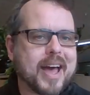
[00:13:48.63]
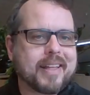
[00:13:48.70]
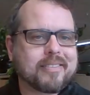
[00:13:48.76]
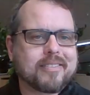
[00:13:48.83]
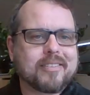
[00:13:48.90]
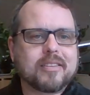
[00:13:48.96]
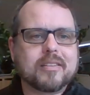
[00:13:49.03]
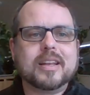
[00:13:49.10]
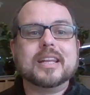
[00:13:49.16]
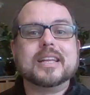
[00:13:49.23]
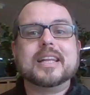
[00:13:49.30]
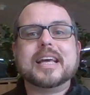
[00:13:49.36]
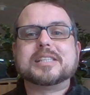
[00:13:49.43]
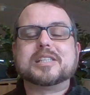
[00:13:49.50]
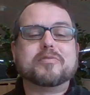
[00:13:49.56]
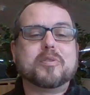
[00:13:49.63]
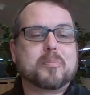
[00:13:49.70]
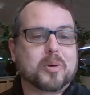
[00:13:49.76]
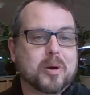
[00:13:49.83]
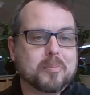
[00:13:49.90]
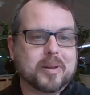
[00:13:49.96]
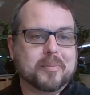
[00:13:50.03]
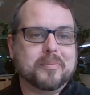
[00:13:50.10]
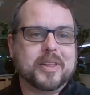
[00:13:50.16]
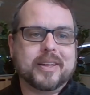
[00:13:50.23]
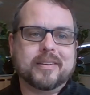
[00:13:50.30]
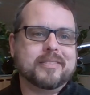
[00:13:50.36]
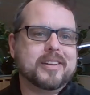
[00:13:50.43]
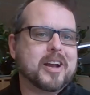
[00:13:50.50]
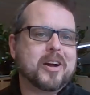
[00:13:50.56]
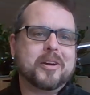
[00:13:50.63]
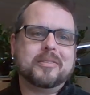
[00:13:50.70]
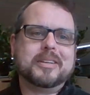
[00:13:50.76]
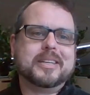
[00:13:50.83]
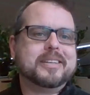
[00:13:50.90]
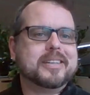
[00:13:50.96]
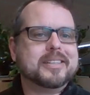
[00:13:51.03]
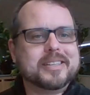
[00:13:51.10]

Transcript: that's less of a problem than you know